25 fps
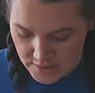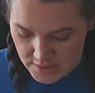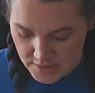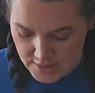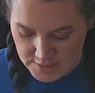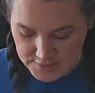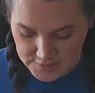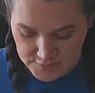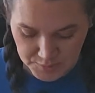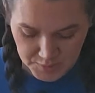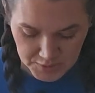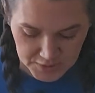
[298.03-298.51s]

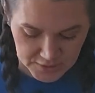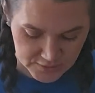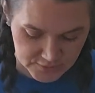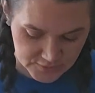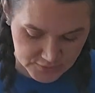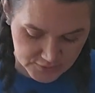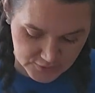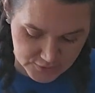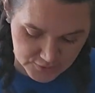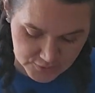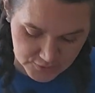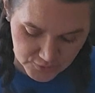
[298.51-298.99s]
as
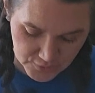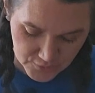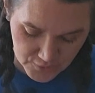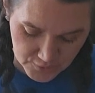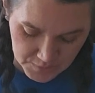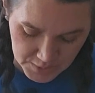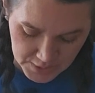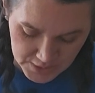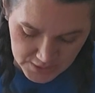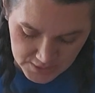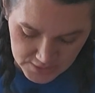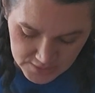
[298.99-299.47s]
opposed to
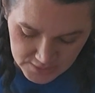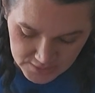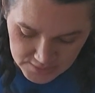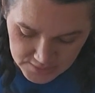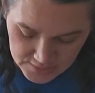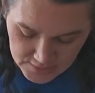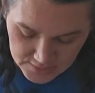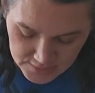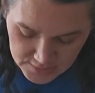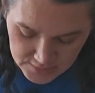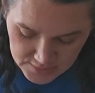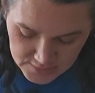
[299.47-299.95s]
grooming
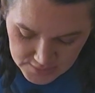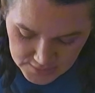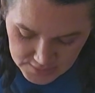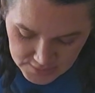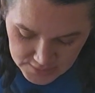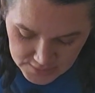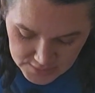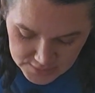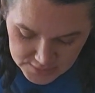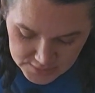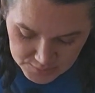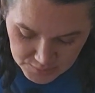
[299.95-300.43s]

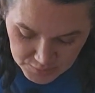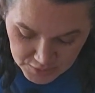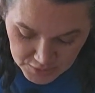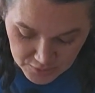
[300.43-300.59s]
some